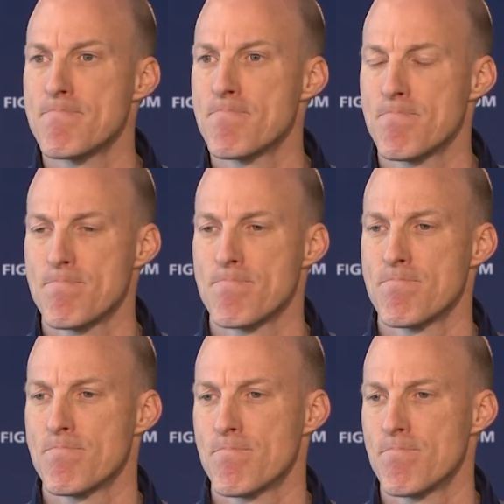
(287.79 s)

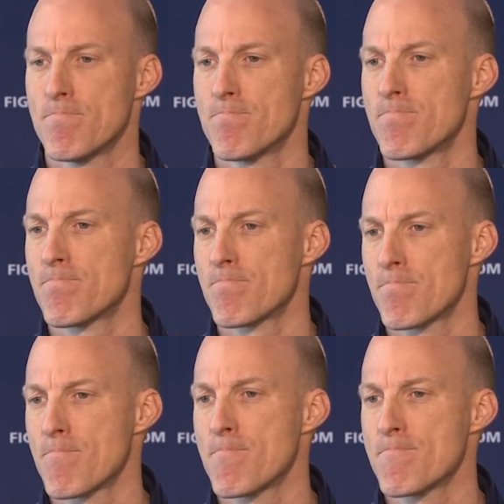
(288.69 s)

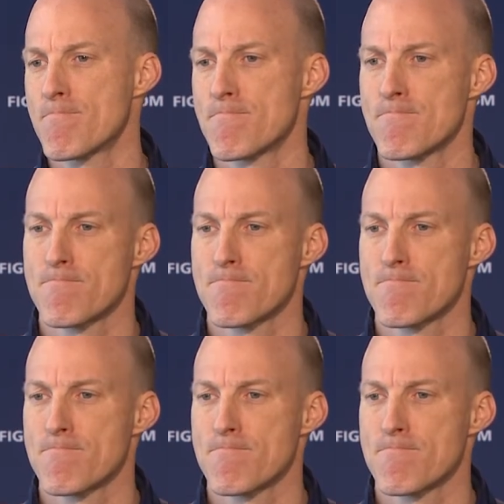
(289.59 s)
No one is speaking in this clip.